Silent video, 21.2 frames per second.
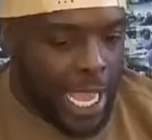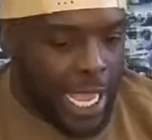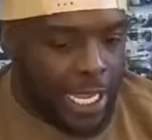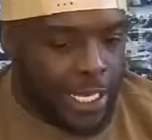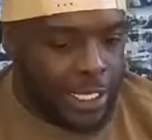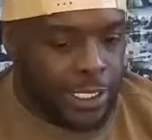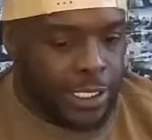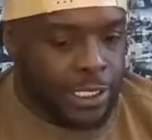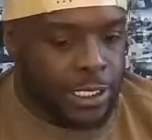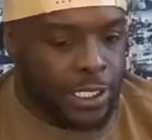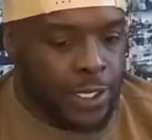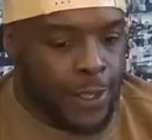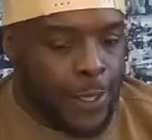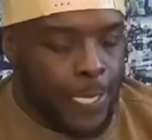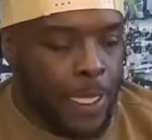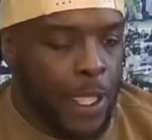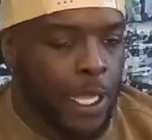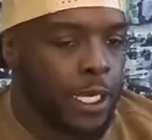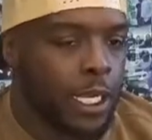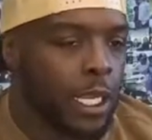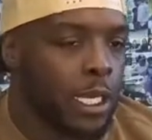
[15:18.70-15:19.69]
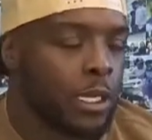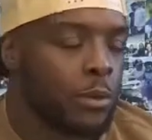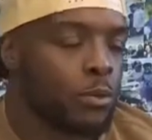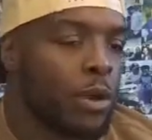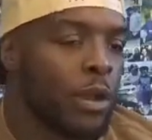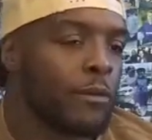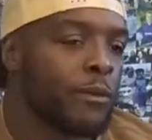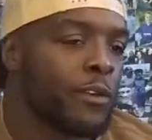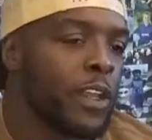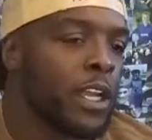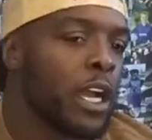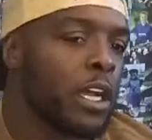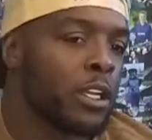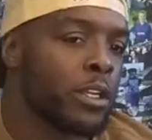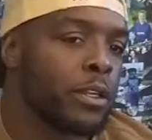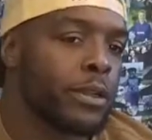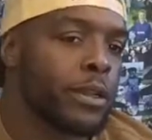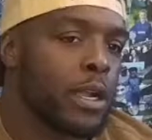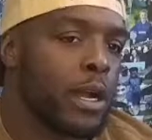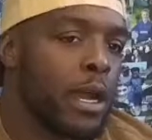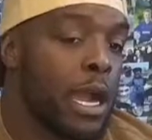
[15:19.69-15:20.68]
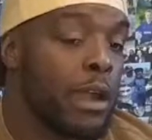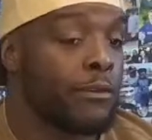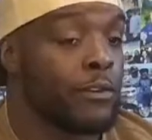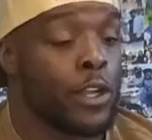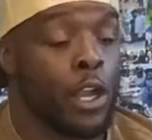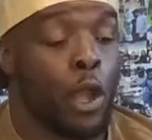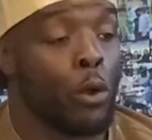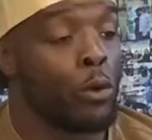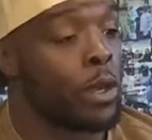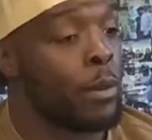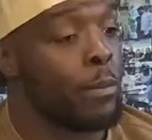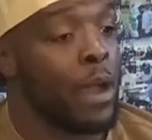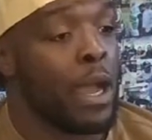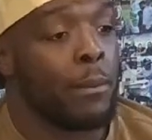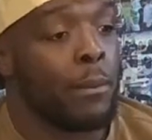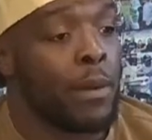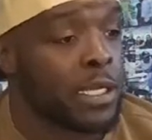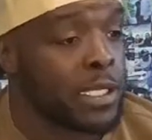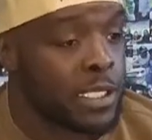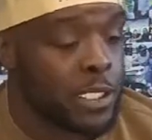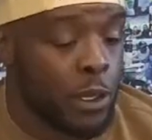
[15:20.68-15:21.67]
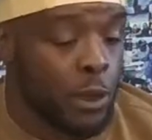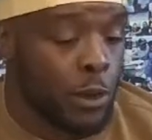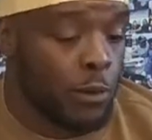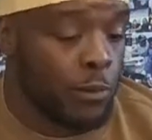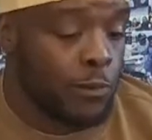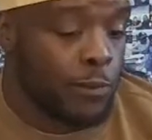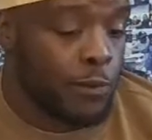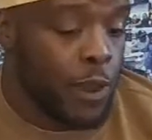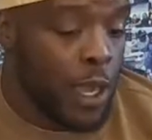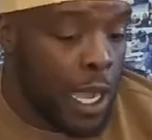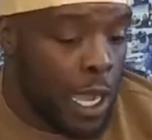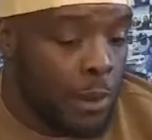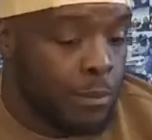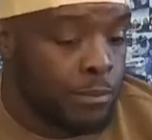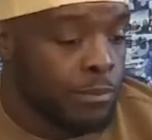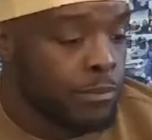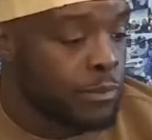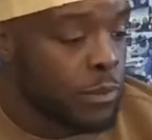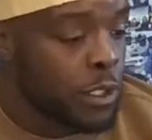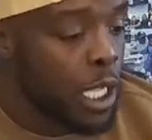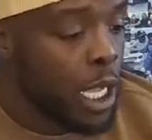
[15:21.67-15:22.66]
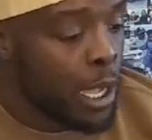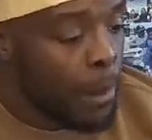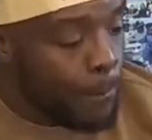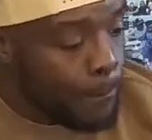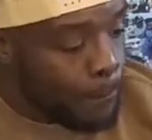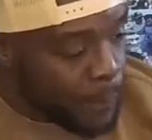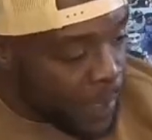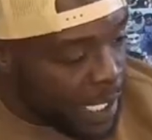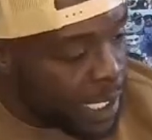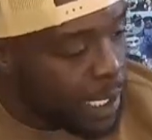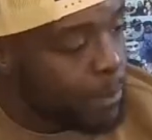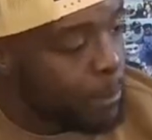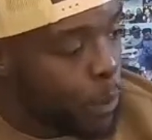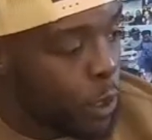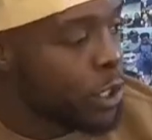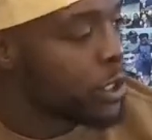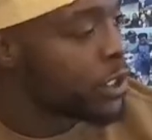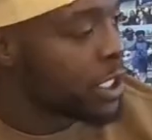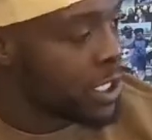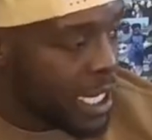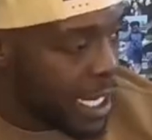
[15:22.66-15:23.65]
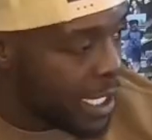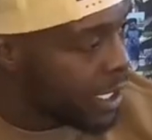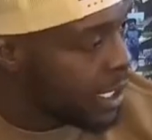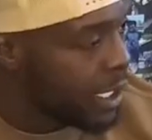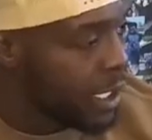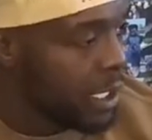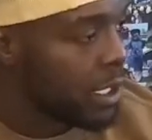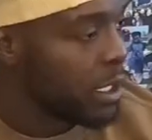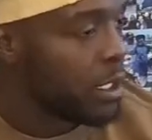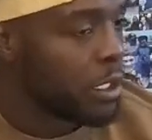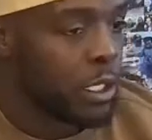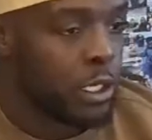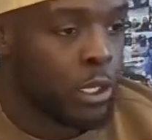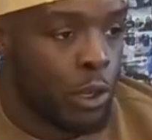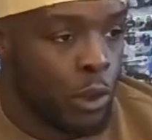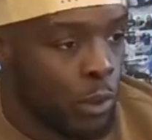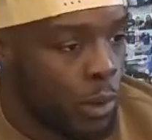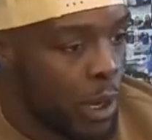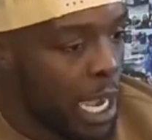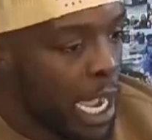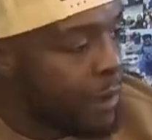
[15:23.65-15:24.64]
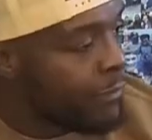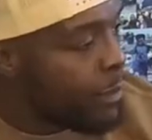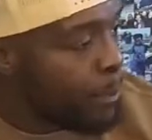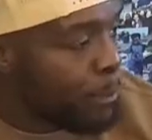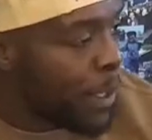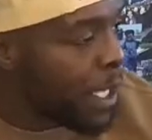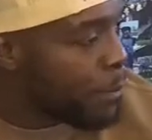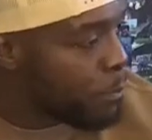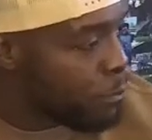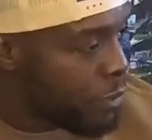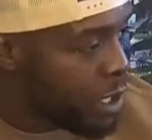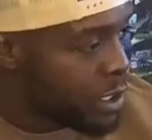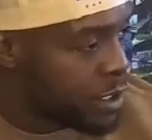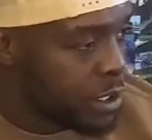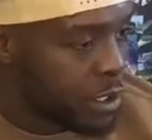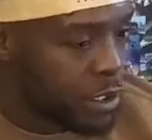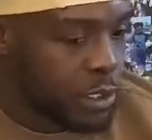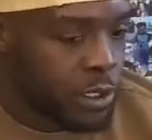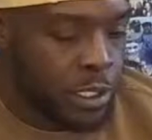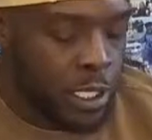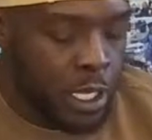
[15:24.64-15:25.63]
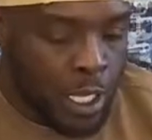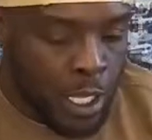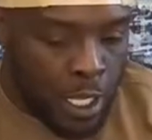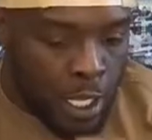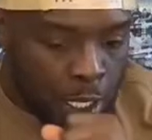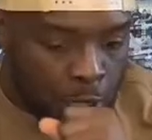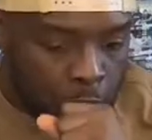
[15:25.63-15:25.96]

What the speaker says: and one thing I've known about myself, I'm a big personality, you know, I have a big presence,